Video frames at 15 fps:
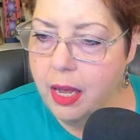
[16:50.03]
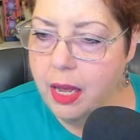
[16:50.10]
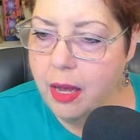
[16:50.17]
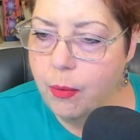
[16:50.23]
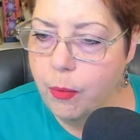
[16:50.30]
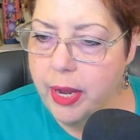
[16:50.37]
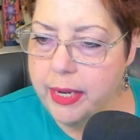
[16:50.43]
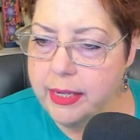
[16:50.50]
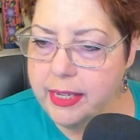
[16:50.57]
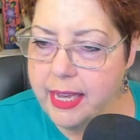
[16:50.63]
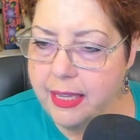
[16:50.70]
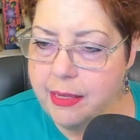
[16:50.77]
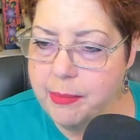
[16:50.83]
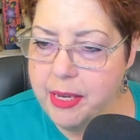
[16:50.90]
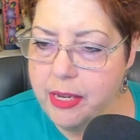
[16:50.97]
what,
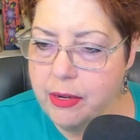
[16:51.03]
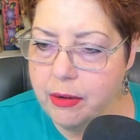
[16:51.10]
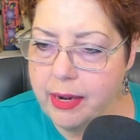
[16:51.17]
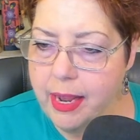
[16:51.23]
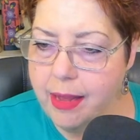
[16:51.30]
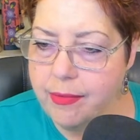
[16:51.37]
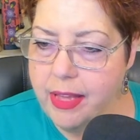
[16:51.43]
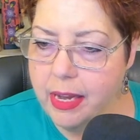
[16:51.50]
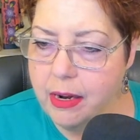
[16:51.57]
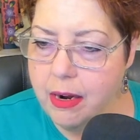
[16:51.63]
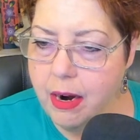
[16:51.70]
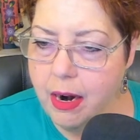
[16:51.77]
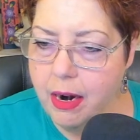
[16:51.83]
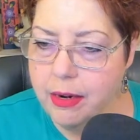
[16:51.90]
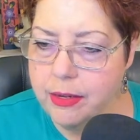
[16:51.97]
Kelly B, you don't have that
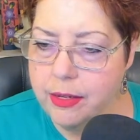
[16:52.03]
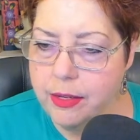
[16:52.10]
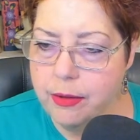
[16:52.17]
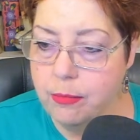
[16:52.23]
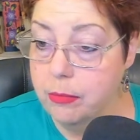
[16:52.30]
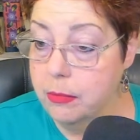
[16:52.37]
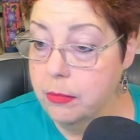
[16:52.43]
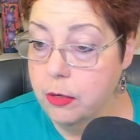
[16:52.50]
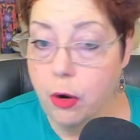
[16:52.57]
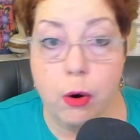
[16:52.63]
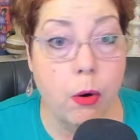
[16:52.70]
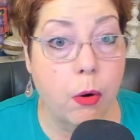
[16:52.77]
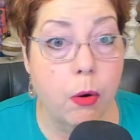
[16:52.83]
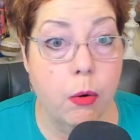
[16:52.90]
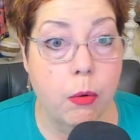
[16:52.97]
card? You,
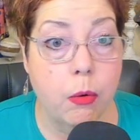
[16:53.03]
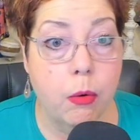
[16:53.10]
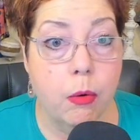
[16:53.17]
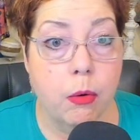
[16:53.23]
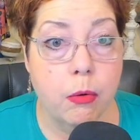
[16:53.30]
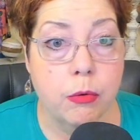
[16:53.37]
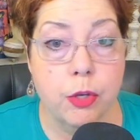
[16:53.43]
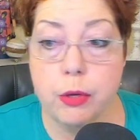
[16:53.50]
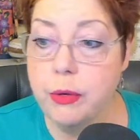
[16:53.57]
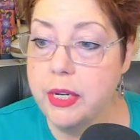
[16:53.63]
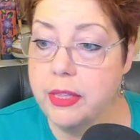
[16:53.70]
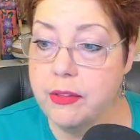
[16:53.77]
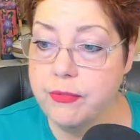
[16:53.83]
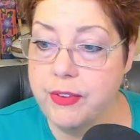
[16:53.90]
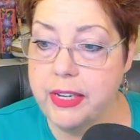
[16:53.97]
girl. You
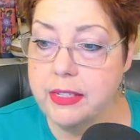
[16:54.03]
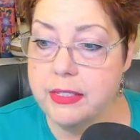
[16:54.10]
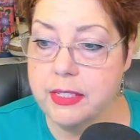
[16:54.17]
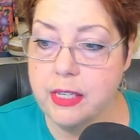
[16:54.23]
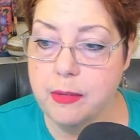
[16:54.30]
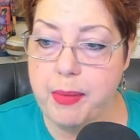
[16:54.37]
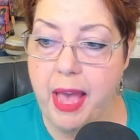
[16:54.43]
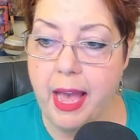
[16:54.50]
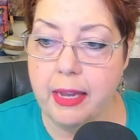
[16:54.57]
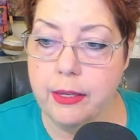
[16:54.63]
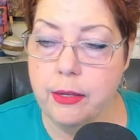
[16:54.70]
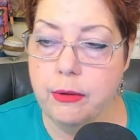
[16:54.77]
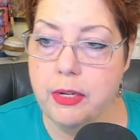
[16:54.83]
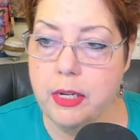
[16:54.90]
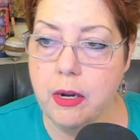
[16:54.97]
need the fantasy pack.
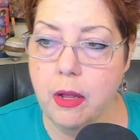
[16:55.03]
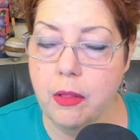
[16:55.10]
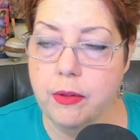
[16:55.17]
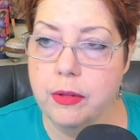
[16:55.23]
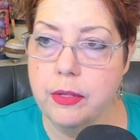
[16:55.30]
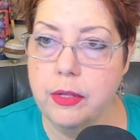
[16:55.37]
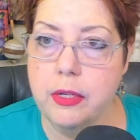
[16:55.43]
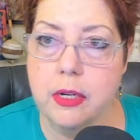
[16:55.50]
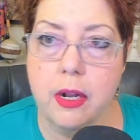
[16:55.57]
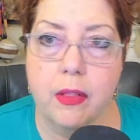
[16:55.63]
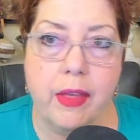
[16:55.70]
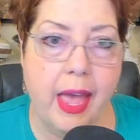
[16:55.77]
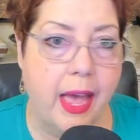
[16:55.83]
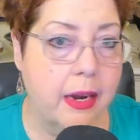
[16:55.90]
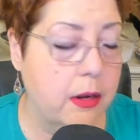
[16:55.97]
You need all
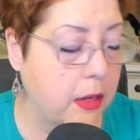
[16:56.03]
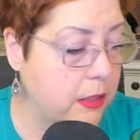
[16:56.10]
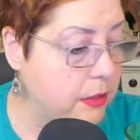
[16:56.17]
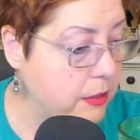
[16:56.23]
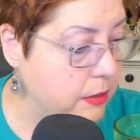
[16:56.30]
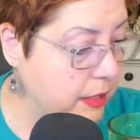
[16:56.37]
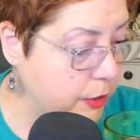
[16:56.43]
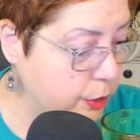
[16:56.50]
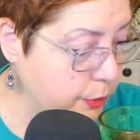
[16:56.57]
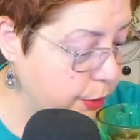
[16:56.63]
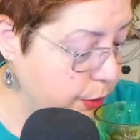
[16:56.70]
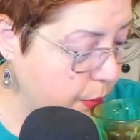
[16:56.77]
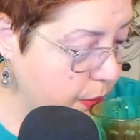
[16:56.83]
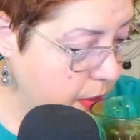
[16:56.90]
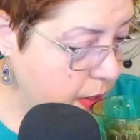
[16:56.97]
the add-ons. Yes, you
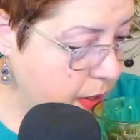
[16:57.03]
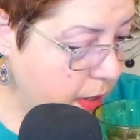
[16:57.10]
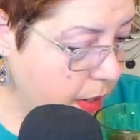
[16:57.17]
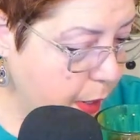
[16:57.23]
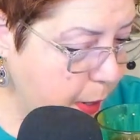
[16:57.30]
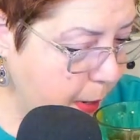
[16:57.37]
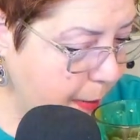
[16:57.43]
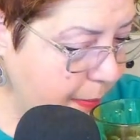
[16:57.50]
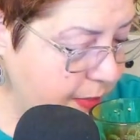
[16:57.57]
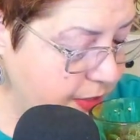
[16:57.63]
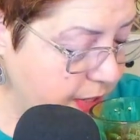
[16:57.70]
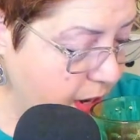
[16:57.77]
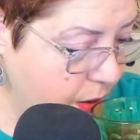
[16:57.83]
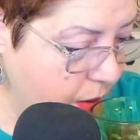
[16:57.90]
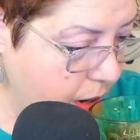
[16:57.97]
do.
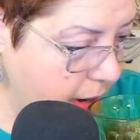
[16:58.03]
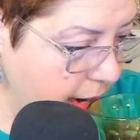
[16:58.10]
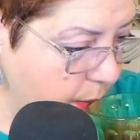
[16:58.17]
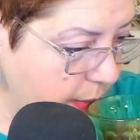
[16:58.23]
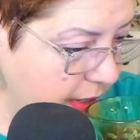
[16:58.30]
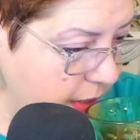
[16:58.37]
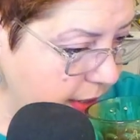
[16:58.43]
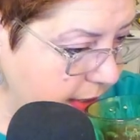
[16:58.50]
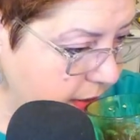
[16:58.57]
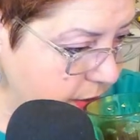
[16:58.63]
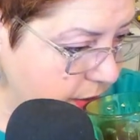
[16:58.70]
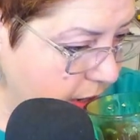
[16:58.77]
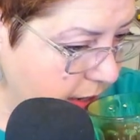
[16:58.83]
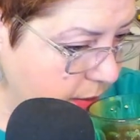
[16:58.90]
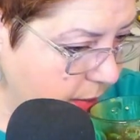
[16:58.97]
So, all right, we're going to get
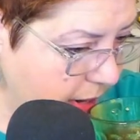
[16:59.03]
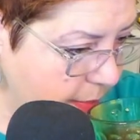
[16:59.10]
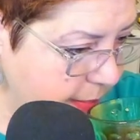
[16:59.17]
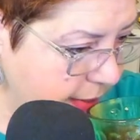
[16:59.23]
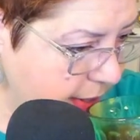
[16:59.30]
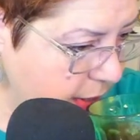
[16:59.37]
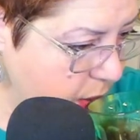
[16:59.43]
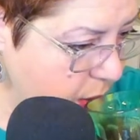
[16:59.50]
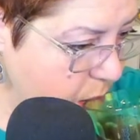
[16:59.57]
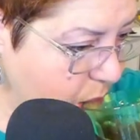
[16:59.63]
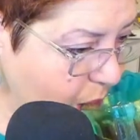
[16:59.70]
started right up in here.